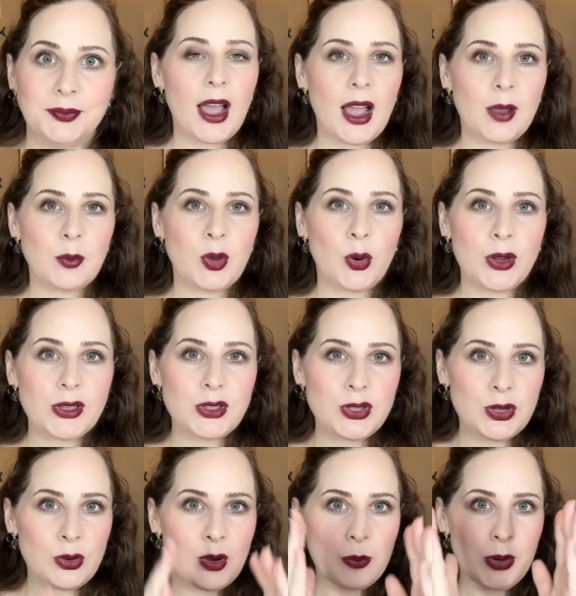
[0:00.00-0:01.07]
I'm going
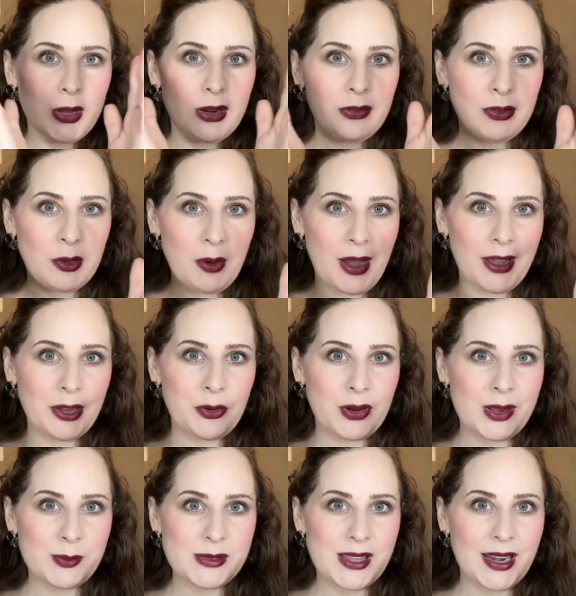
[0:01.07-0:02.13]
to put a few eye
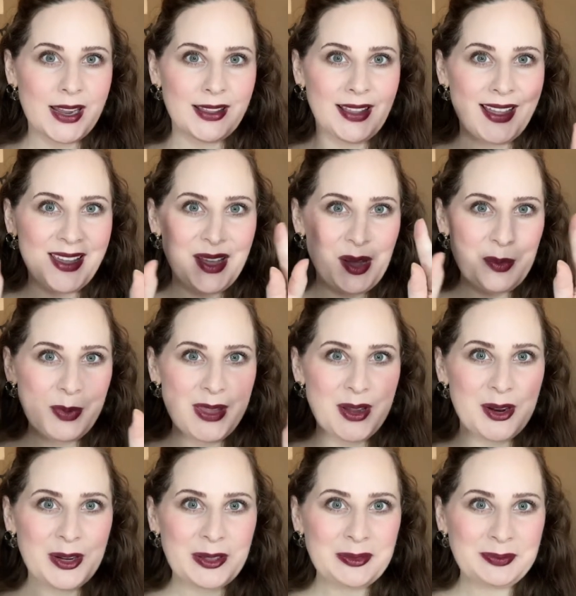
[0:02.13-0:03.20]
creams that I like up here.